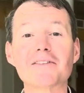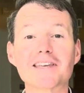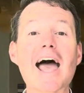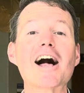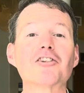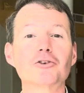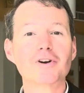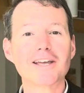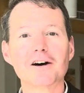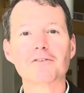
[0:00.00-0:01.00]
the
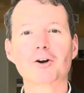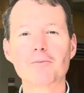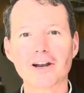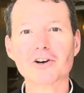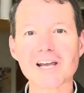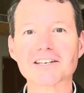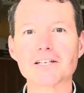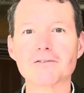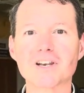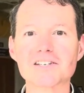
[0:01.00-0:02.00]
gallery of our Parish
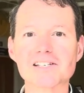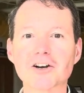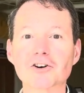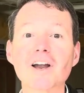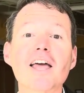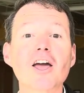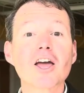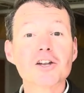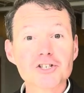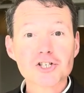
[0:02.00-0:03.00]
Activity Center.
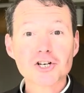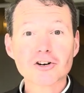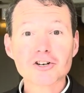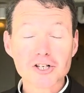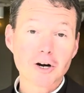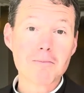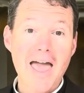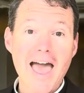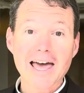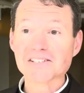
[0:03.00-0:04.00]
Church, our
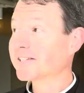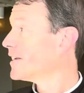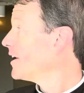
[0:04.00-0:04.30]
Mass,